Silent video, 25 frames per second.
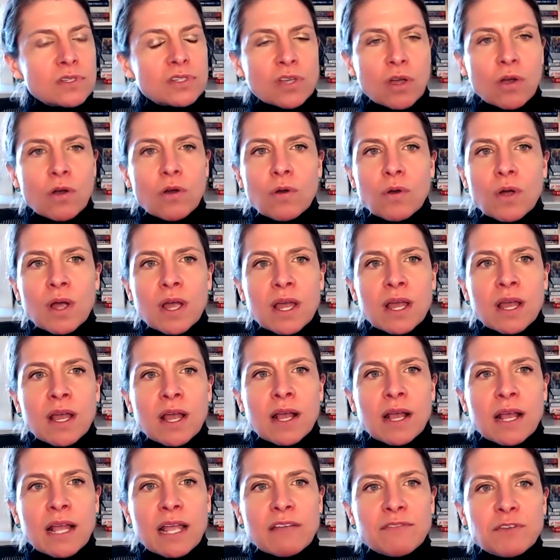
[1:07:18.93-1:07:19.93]
So
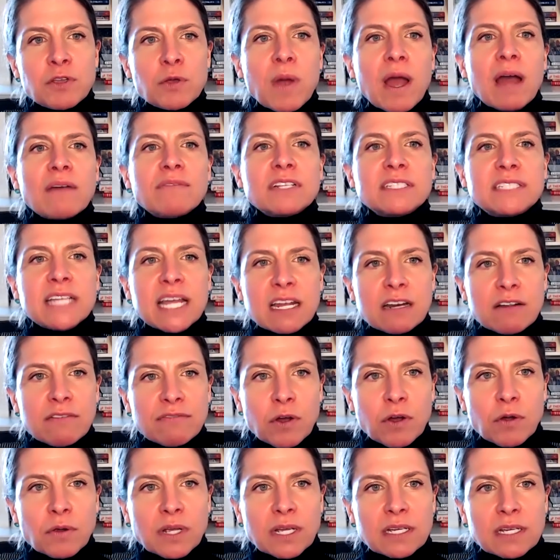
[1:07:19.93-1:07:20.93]
if you have a data
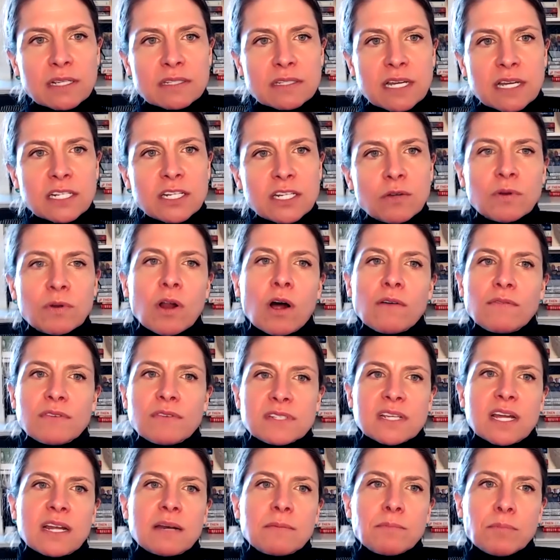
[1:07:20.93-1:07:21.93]
focus, then you would all
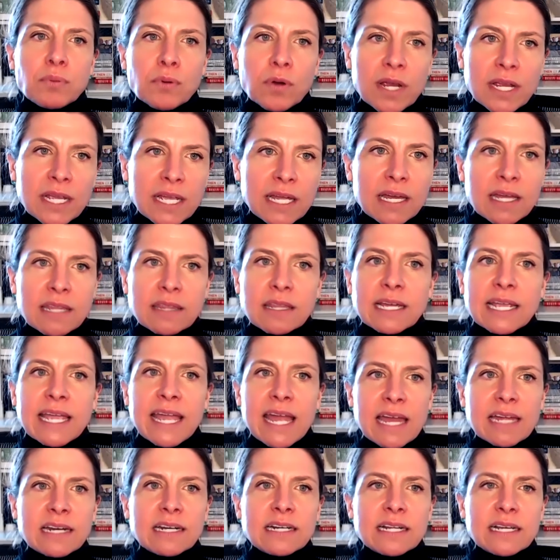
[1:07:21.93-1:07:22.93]
of a sudden bring in the
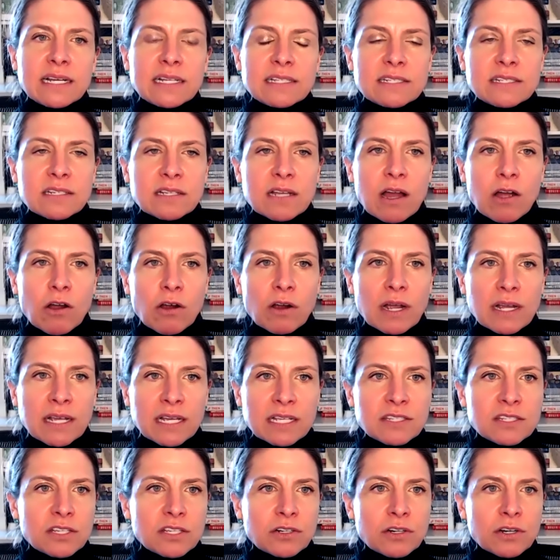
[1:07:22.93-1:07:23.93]
candidates are
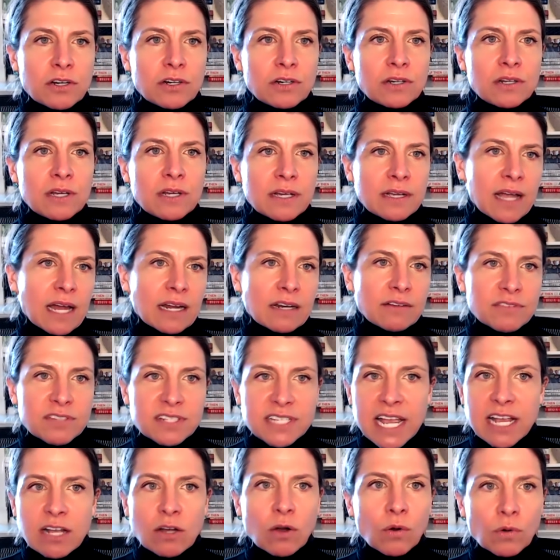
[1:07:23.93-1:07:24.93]
considered kind of
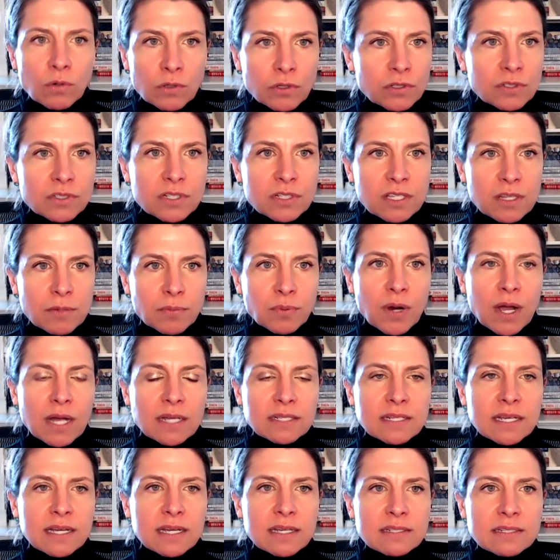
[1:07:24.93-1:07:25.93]
stakeholders to the
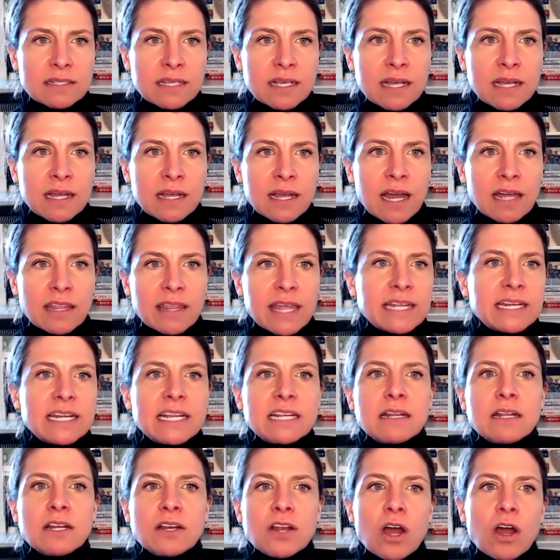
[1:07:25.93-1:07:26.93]
process, and they
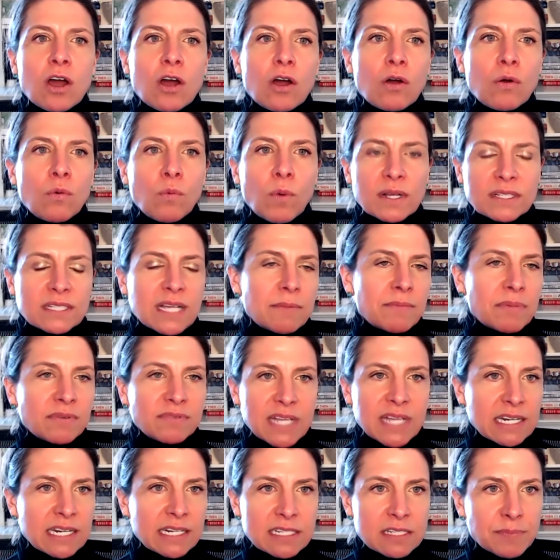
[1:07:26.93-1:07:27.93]
need to know what type
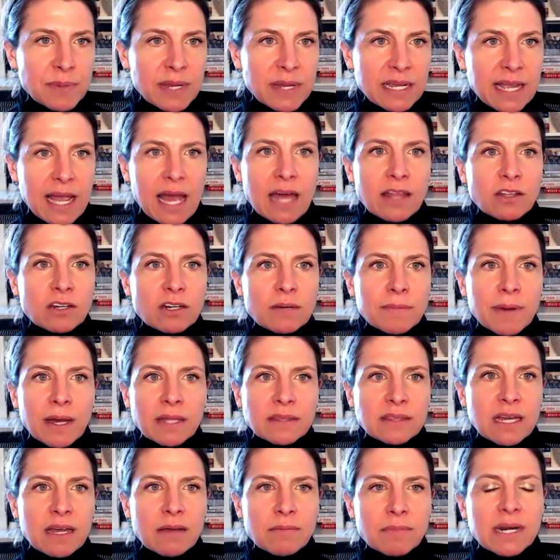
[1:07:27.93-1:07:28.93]
of data is being gathered
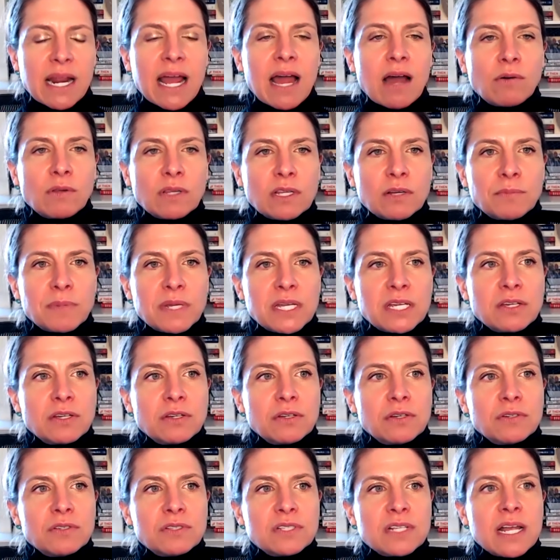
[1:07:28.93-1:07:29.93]
about them and how will it be
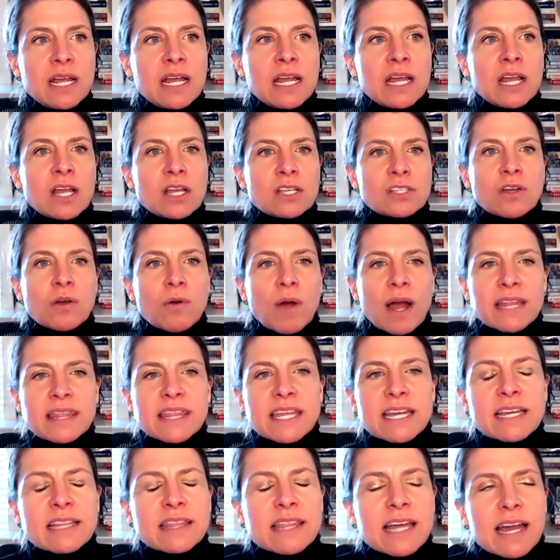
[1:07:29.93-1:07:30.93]
used. So I
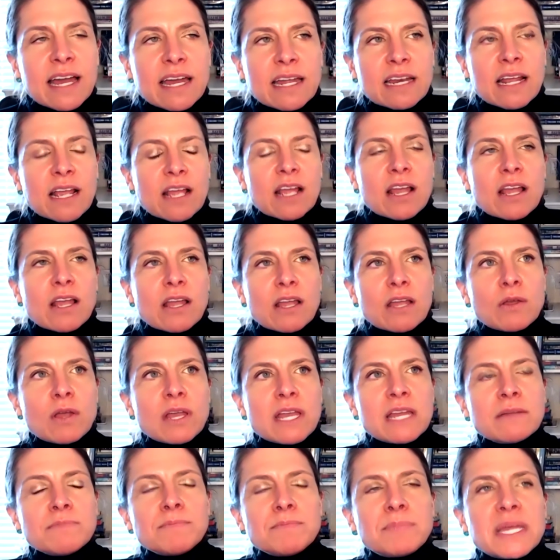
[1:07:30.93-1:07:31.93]
think that
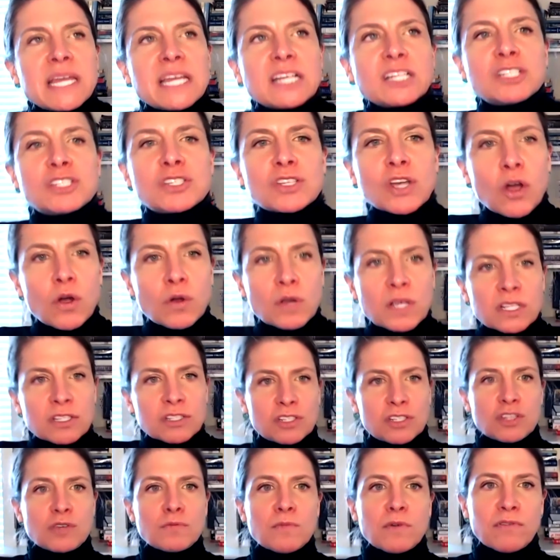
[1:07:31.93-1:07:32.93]
in being so
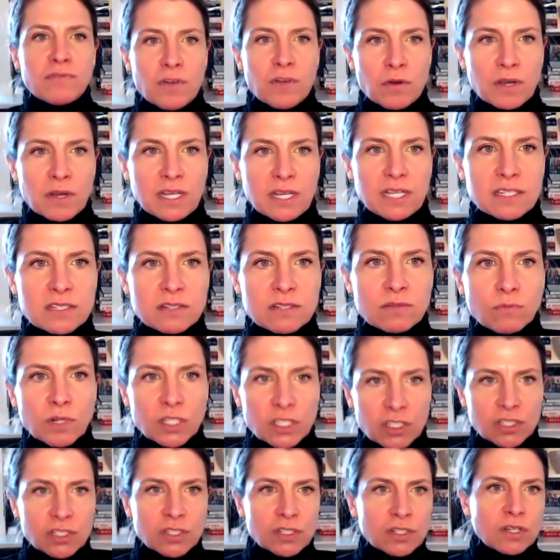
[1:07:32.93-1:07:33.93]
consumer focused,
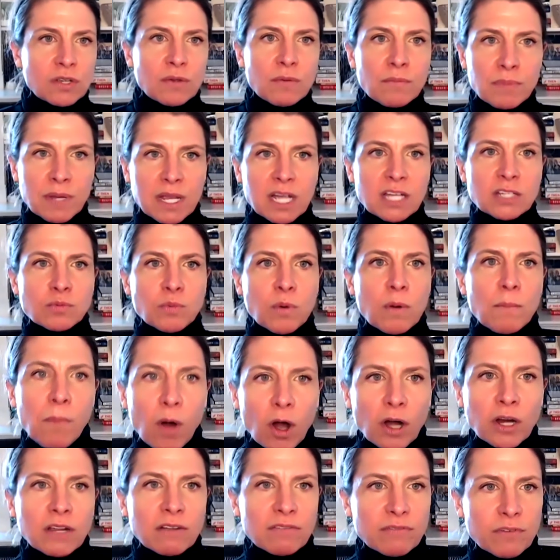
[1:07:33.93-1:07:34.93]
which because we're
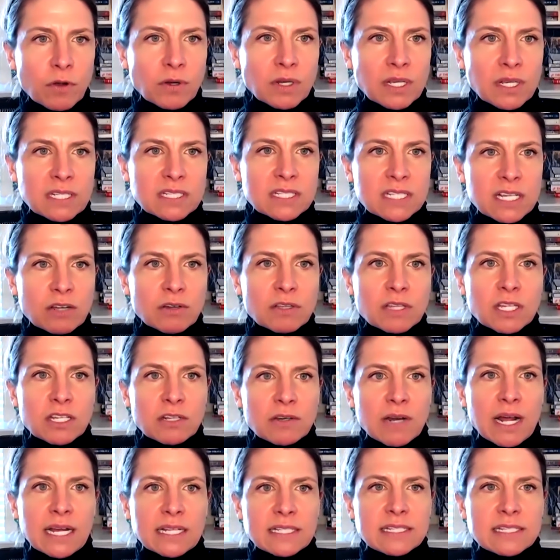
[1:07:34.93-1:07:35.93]
market focused here in the
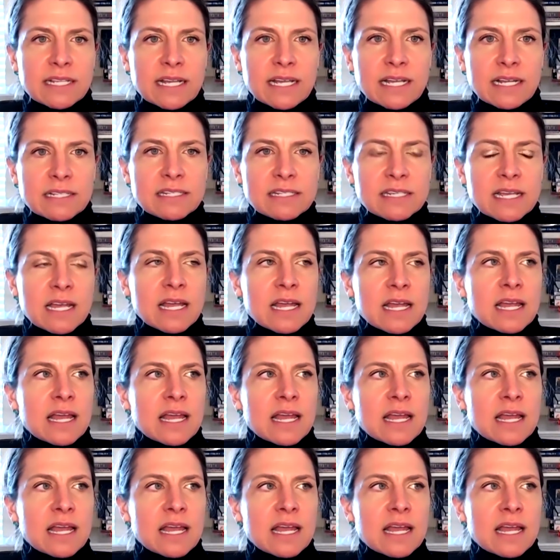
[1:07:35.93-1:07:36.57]
United States,